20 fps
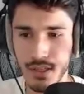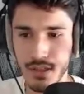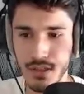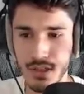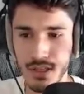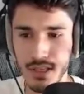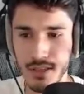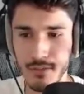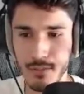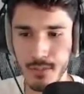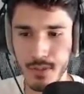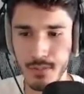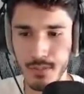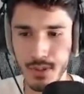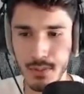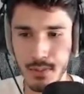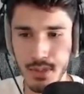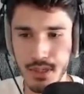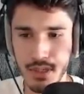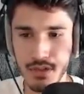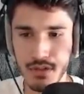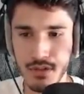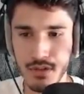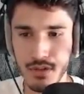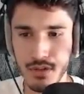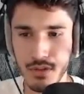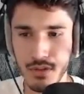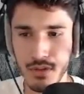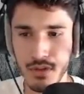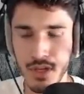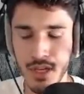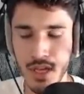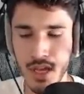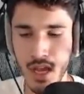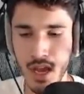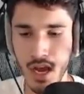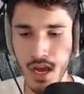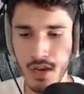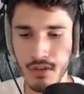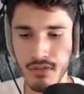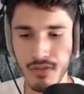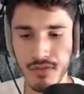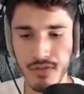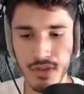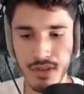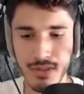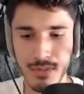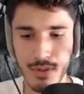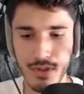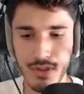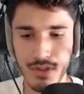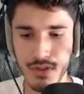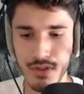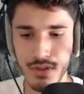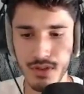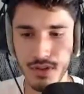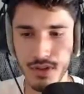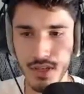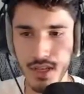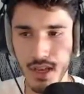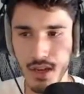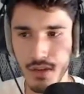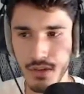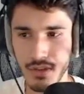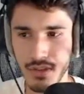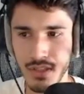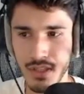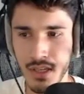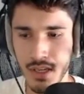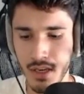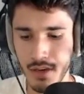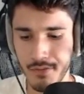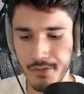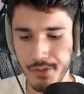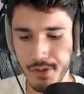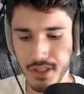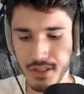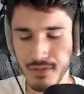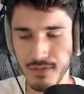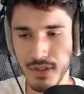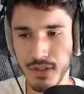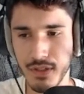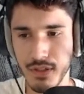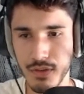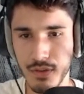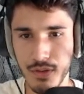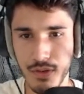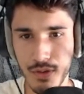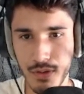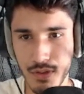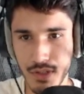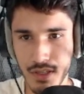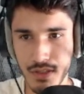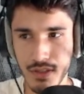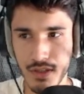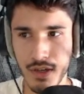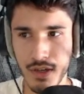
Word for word: she gave me permission to uh, review this monster on her account for this video, so huge thanks to